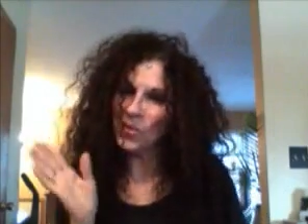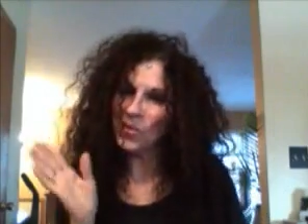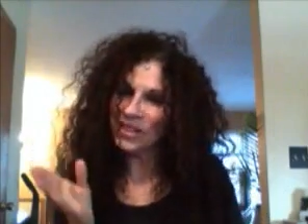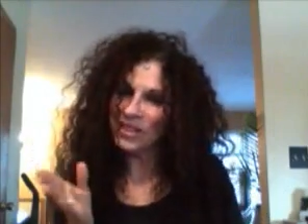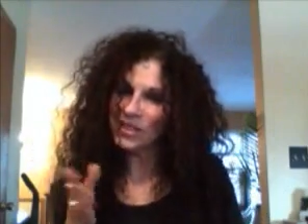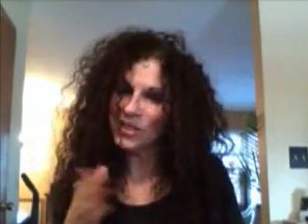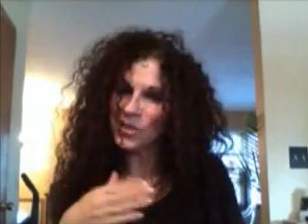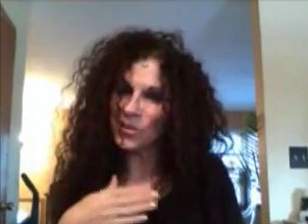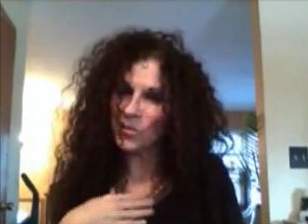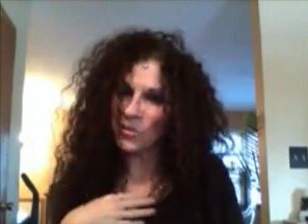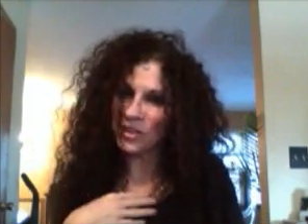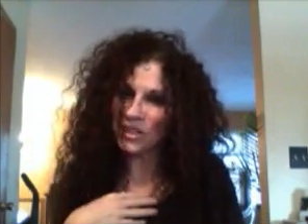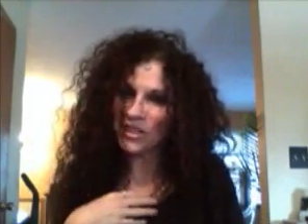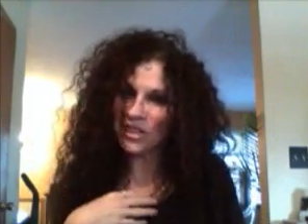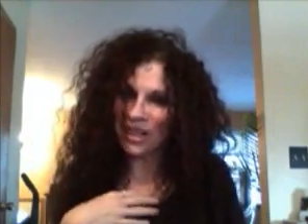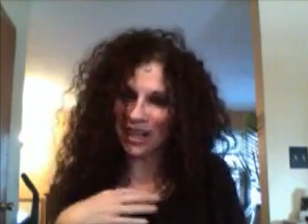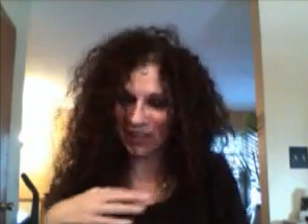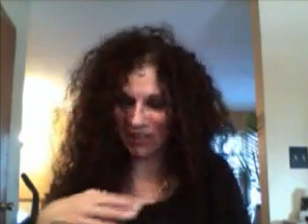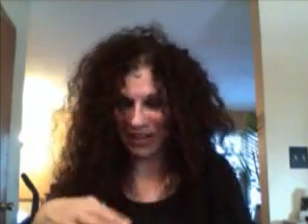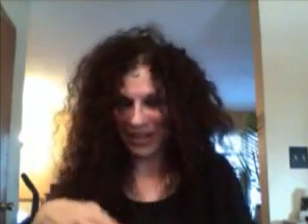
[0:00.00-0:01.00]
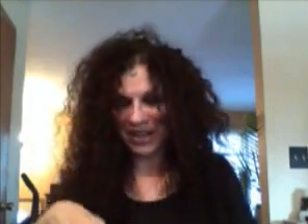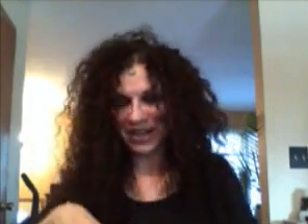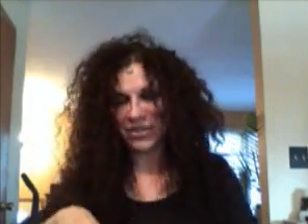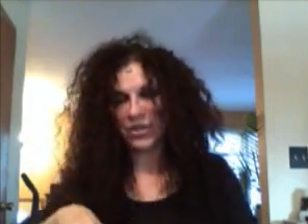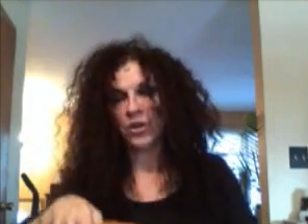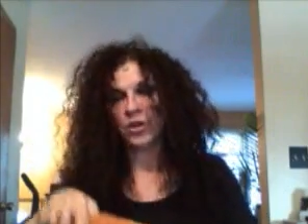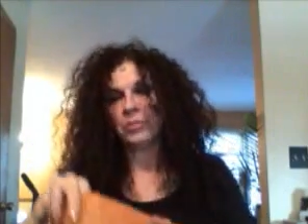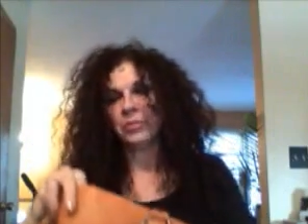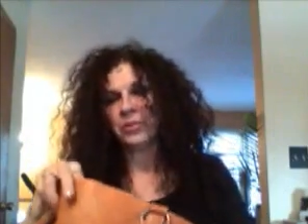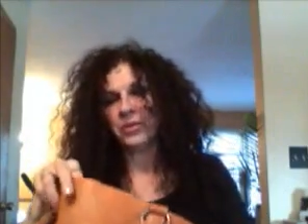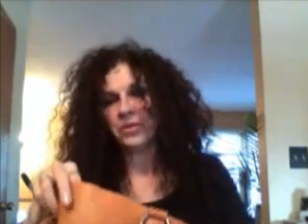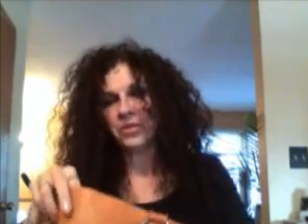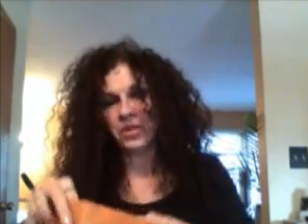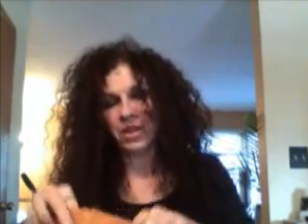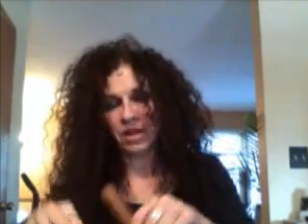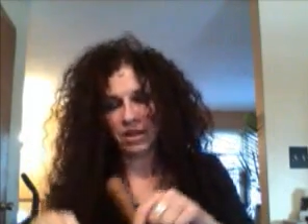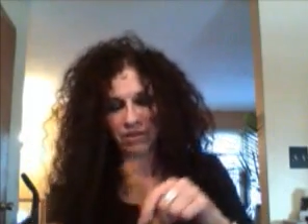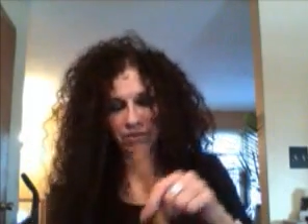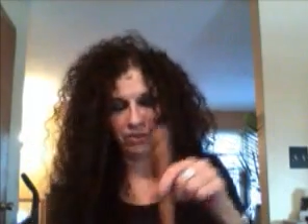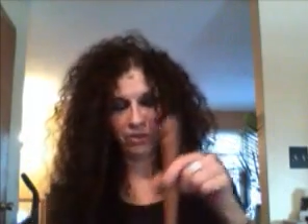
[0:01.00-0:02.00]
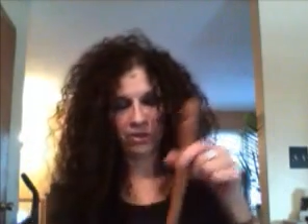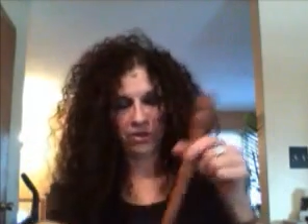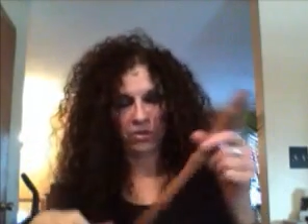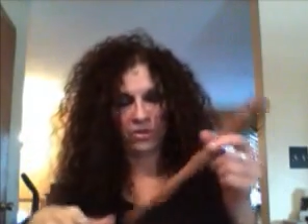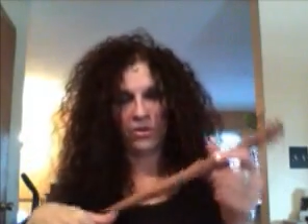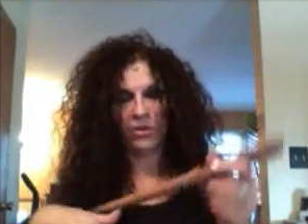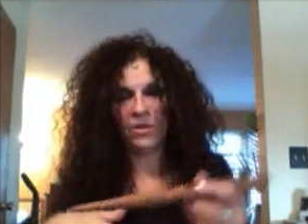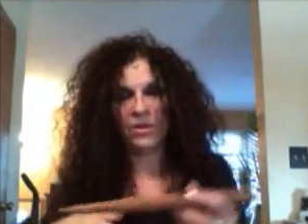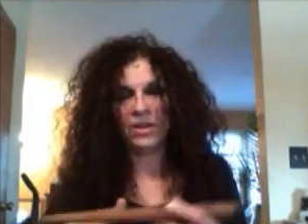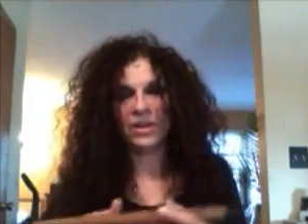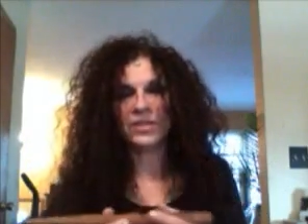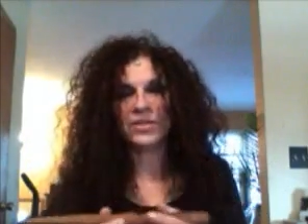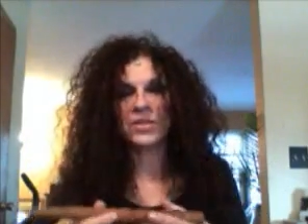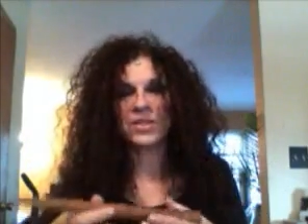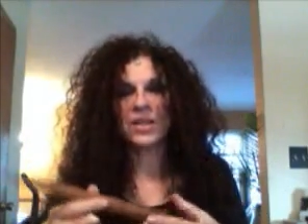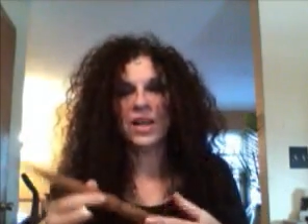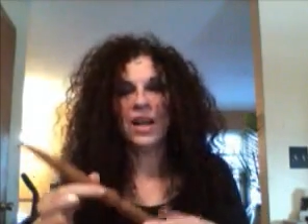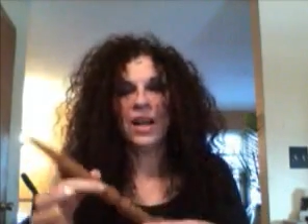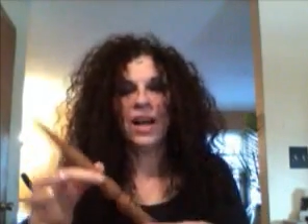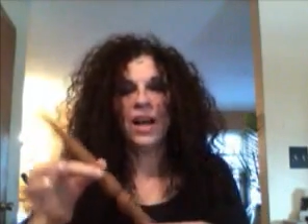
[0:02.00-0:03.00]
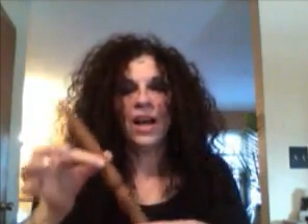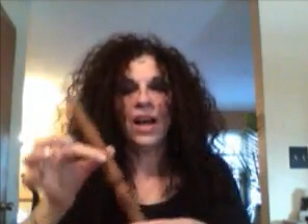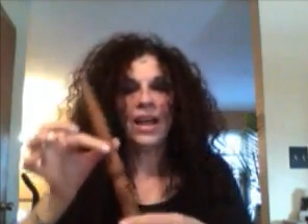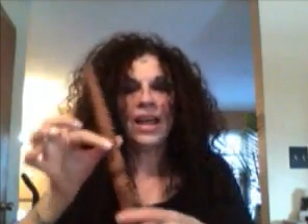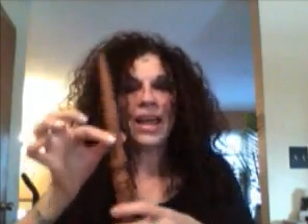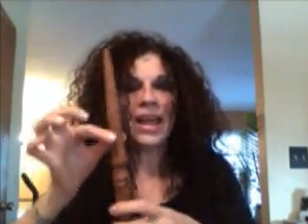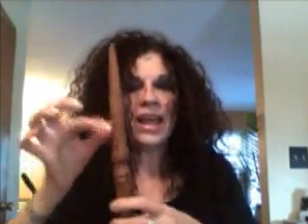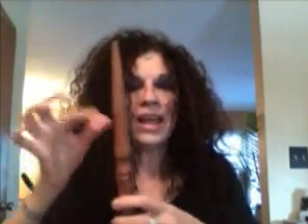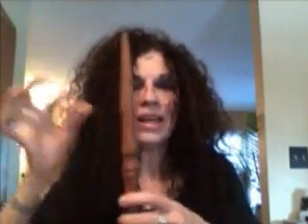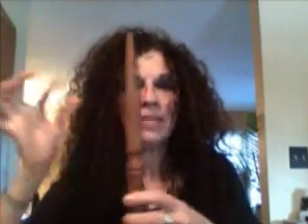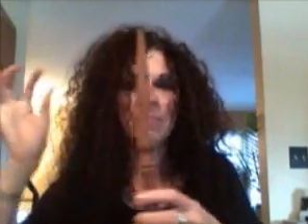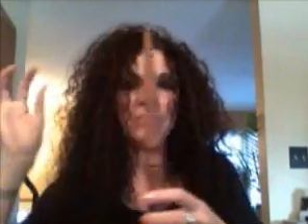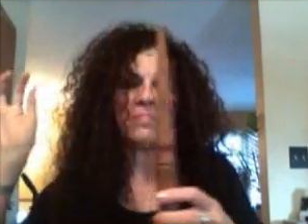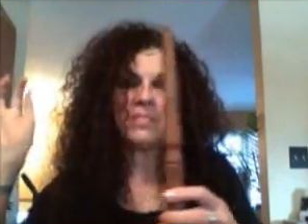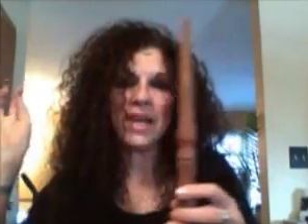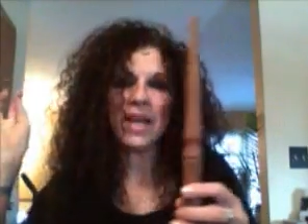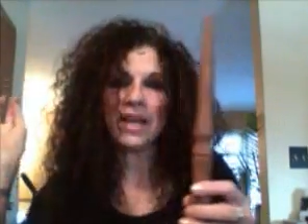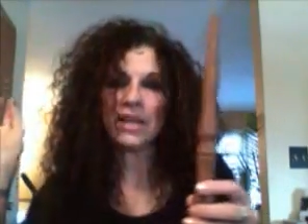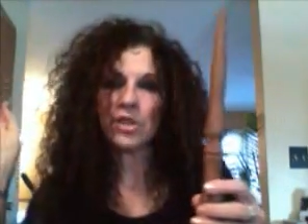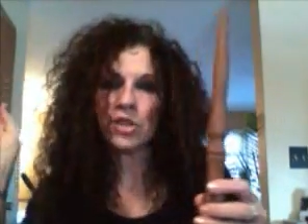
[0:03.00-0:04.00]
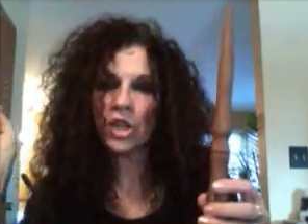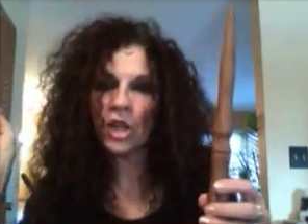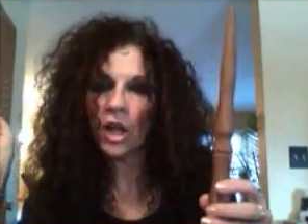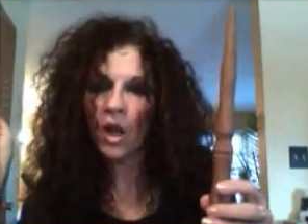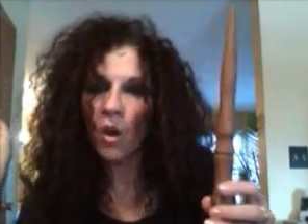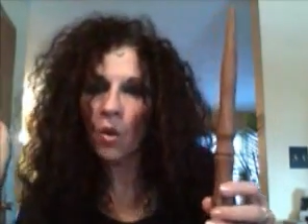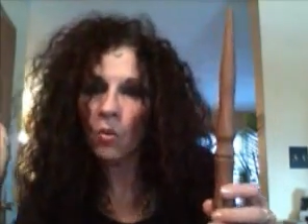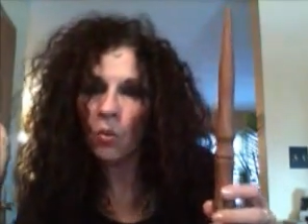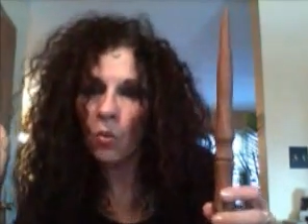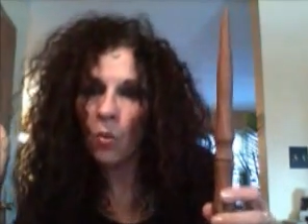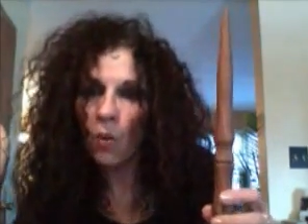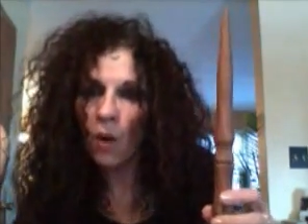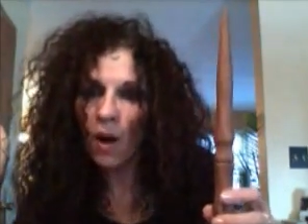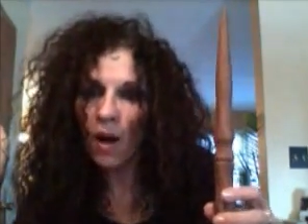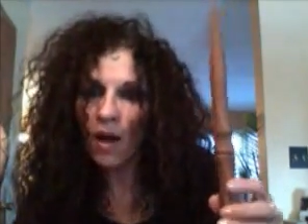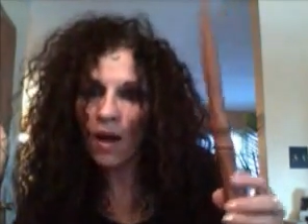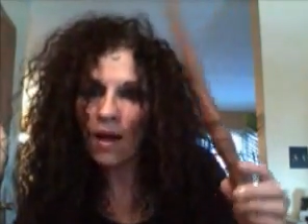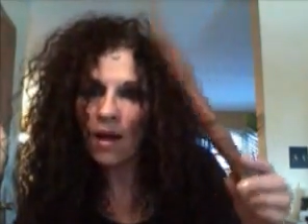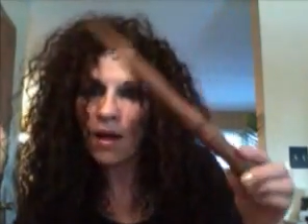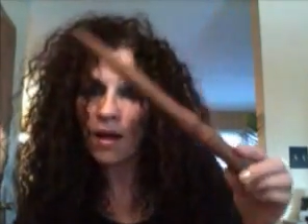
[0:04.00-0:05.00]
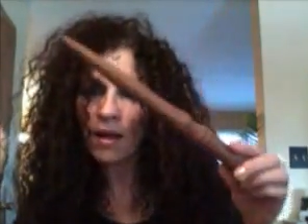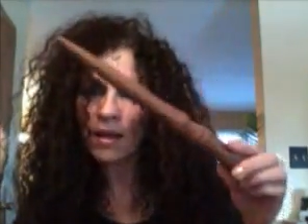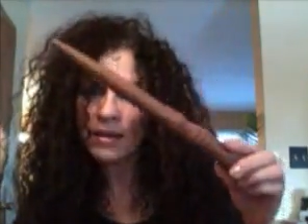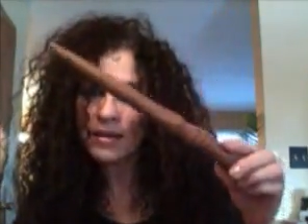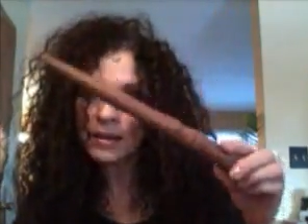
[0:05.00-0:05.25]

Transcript: what does a witch carry in her purse? Of course, a magic wand.